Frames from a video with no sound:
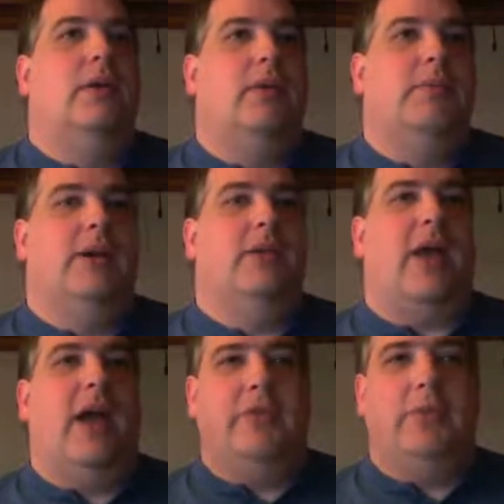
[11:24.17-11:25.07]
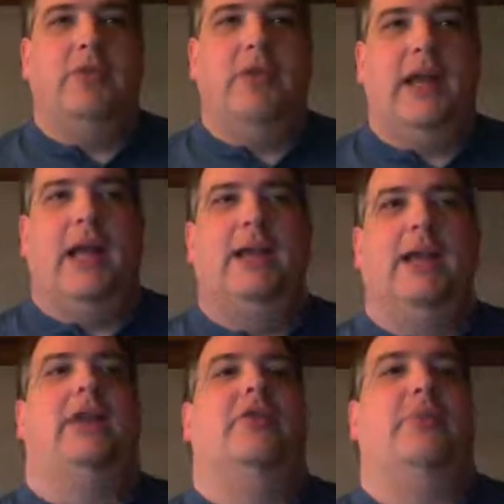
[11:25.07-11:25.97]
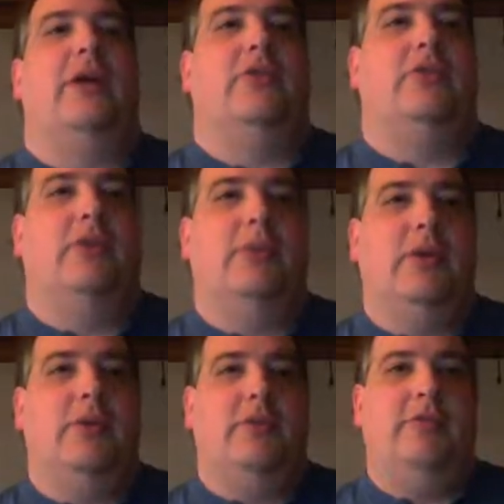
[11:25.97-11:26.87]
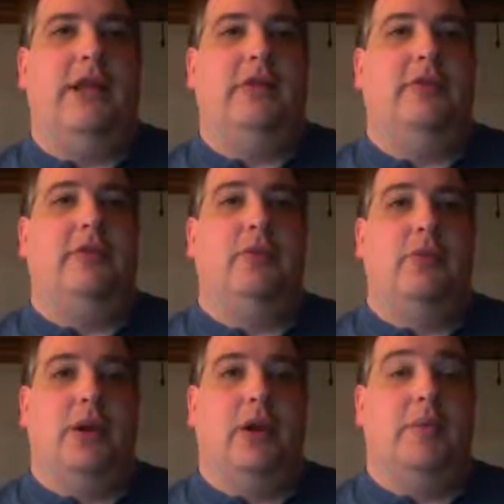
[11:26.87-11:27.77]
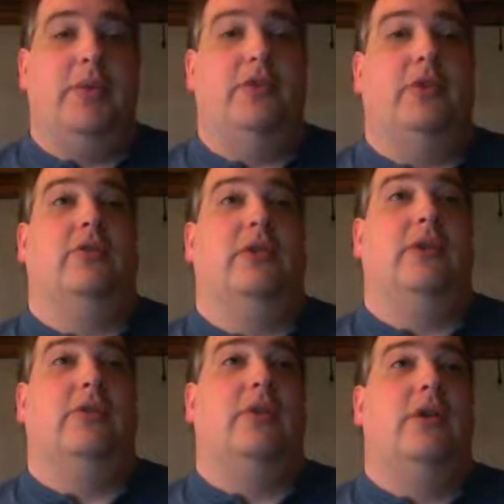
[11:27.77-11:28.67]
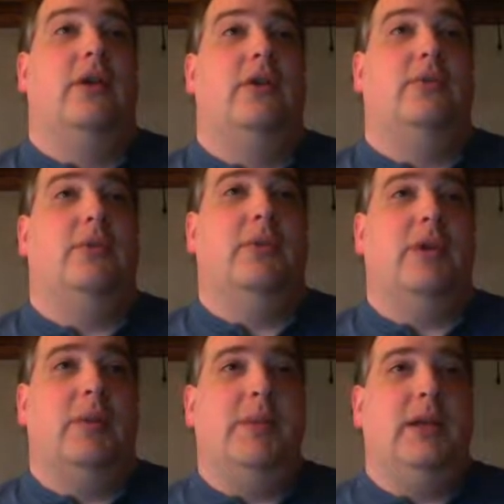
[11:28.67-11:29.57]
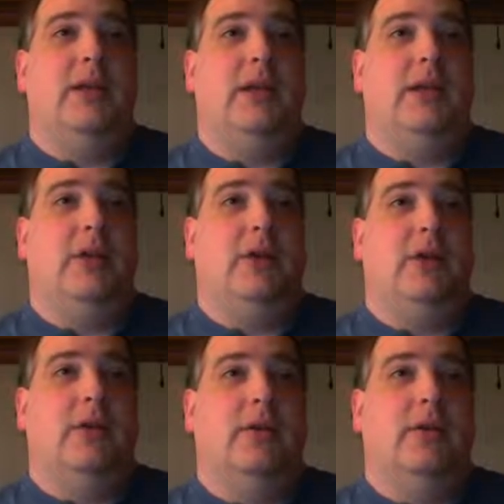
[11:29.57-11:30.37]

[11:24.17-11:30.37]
Because after we read any kind of message, we want to advance it to where our position is. So when we're coming in here,